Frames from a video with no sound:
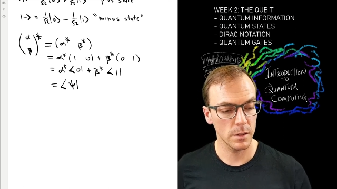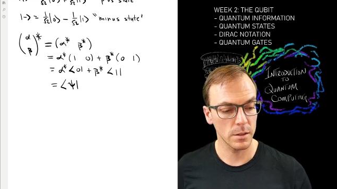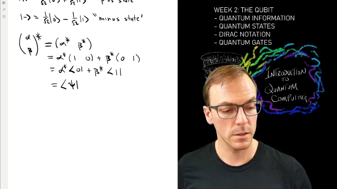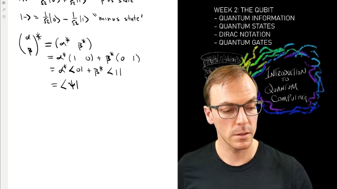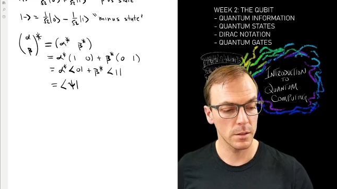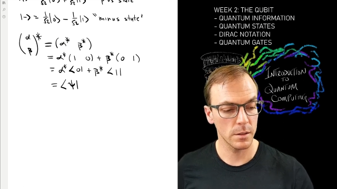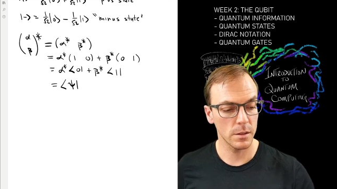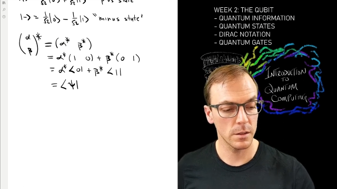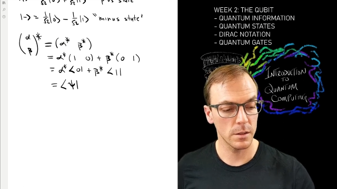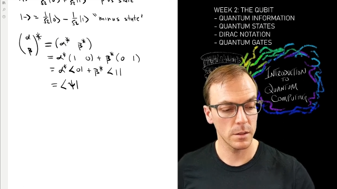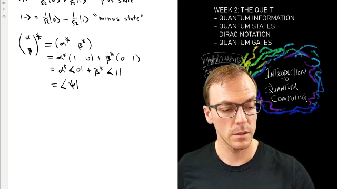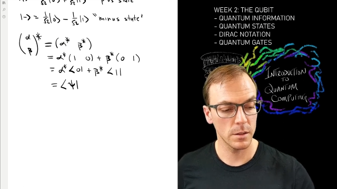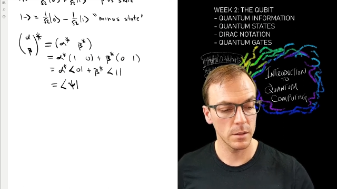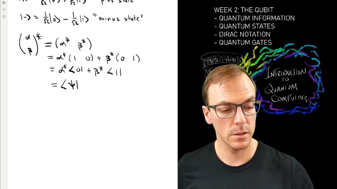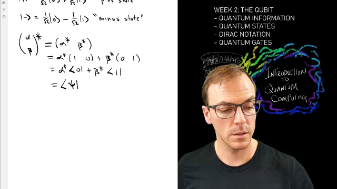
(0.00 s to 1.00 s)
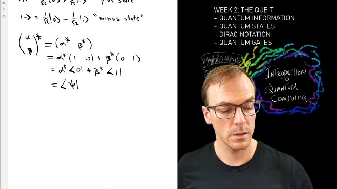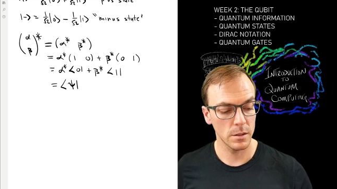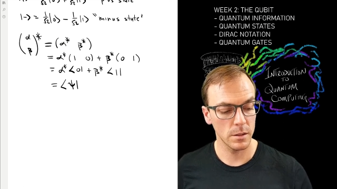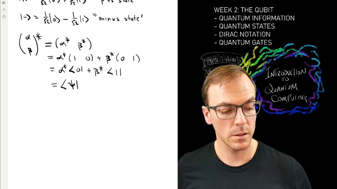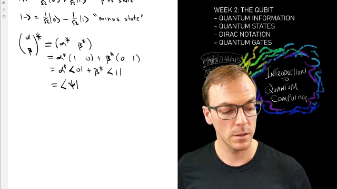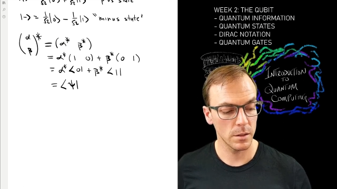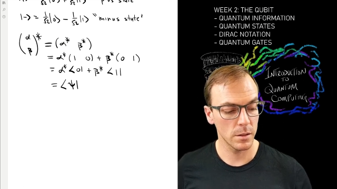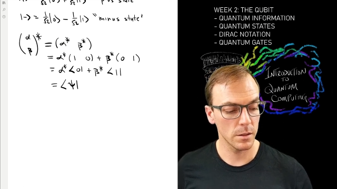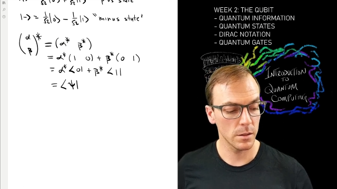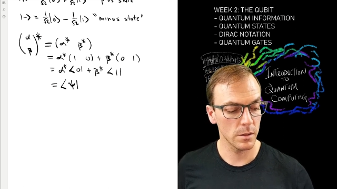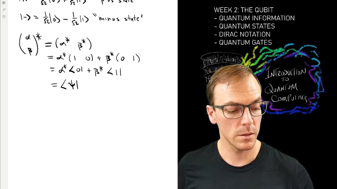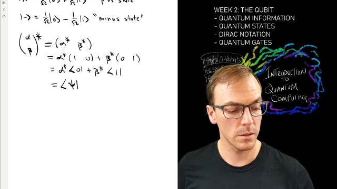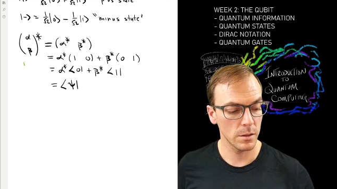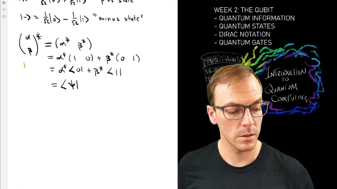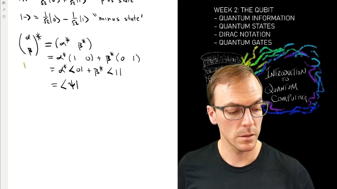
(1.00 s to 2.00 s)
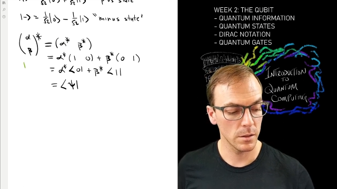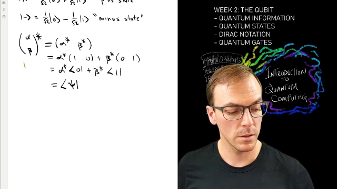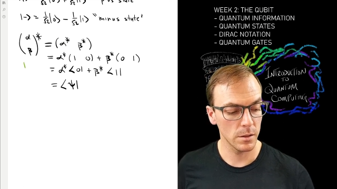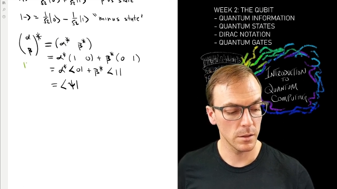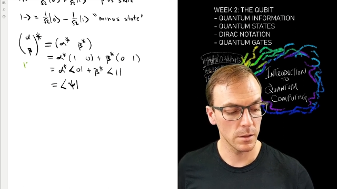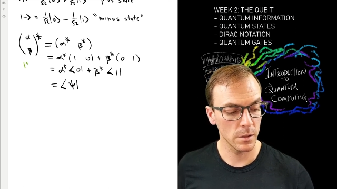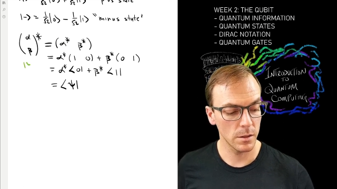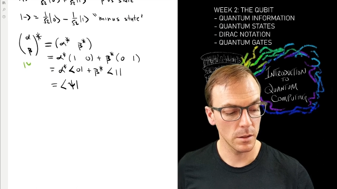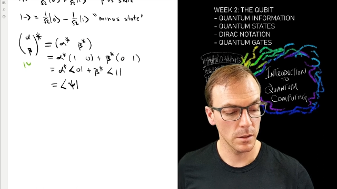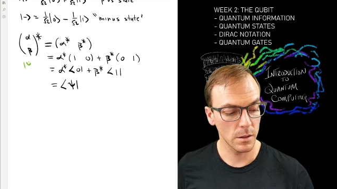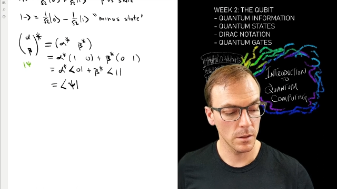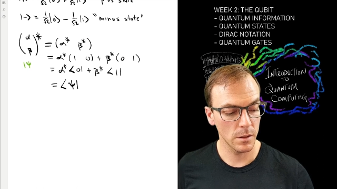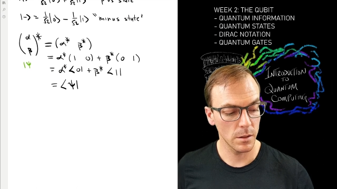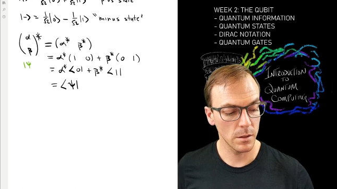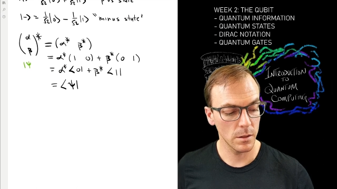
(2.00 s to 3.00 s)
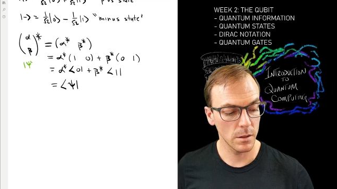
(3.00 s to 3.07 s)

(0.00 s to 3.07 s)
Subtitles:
(no one is talking)